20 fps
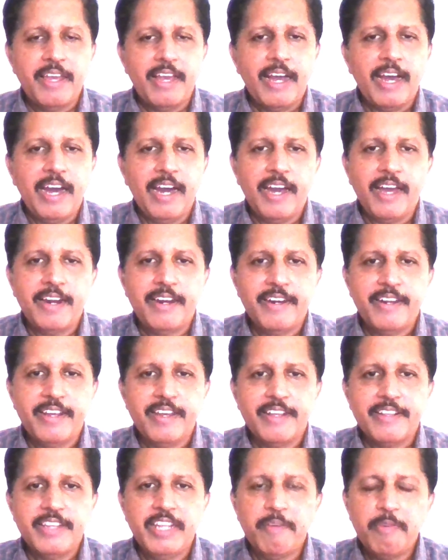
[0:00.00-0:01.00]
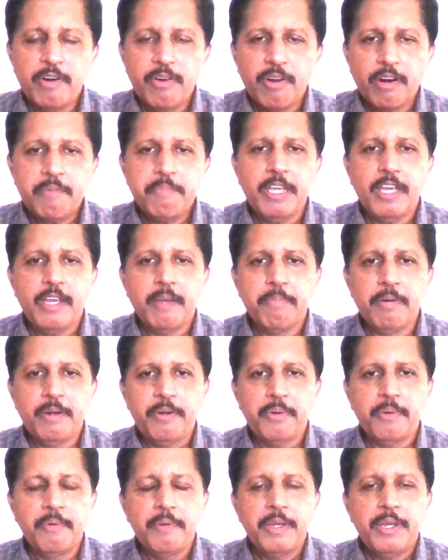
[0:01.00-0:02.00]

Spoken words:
and they will not be able to